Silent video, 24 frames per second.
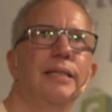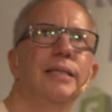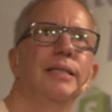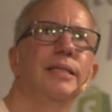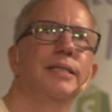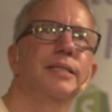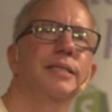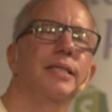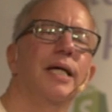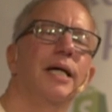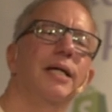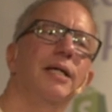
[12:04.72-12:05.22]

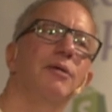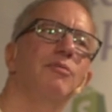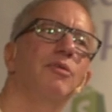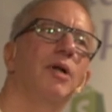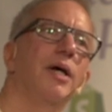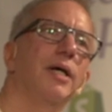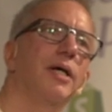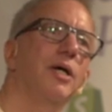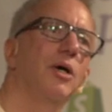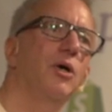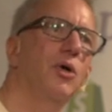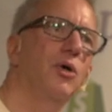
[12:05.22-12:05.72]
It's kind of
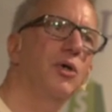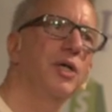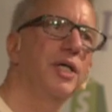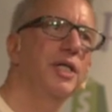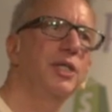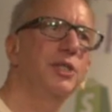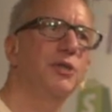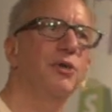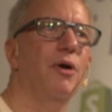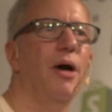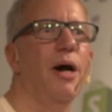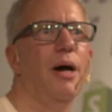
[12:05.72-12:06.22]
like a honey
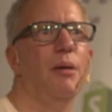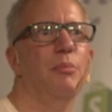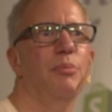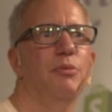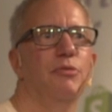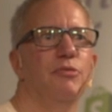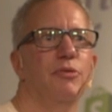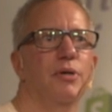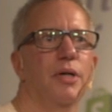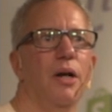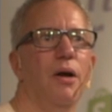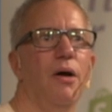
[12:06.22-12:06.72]
trap
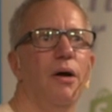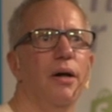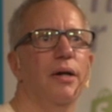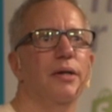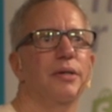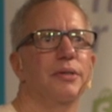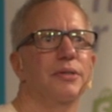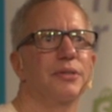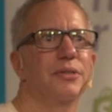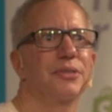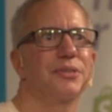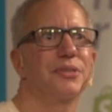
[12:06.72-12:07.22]
for
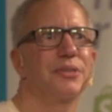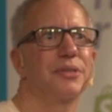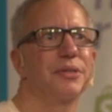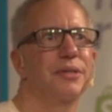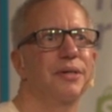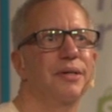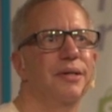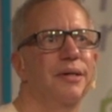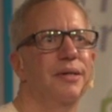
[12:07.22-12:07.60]
clients.